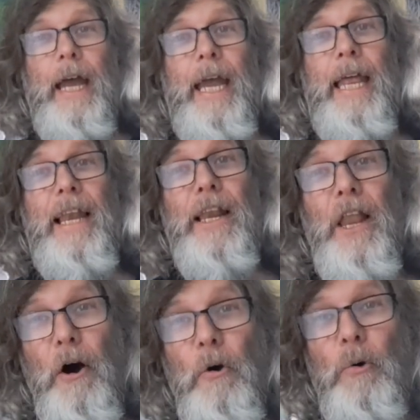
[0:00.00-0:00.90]

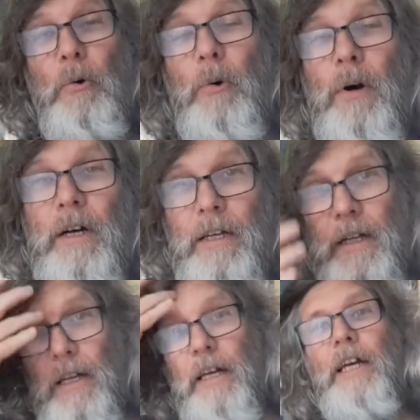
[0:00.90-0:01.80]
Hello!
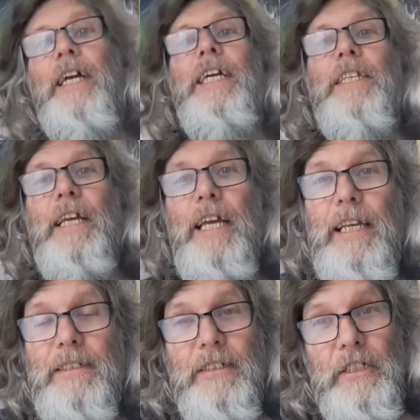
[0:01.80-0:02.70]
It
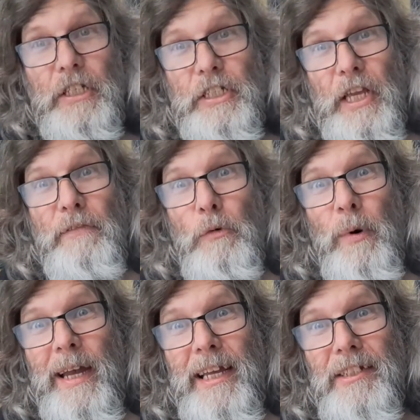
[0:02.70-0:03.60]
is
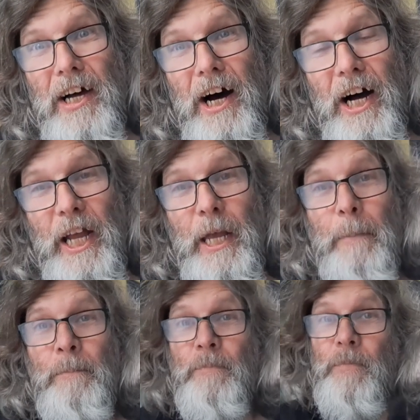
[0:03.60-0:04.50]
giveaway
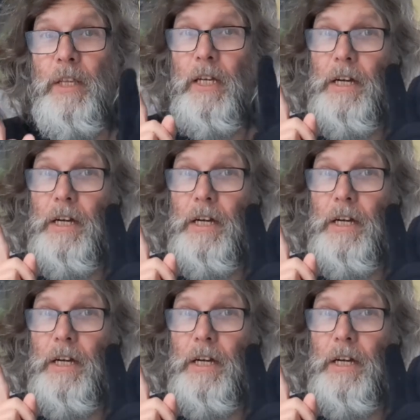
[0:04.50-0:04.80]
time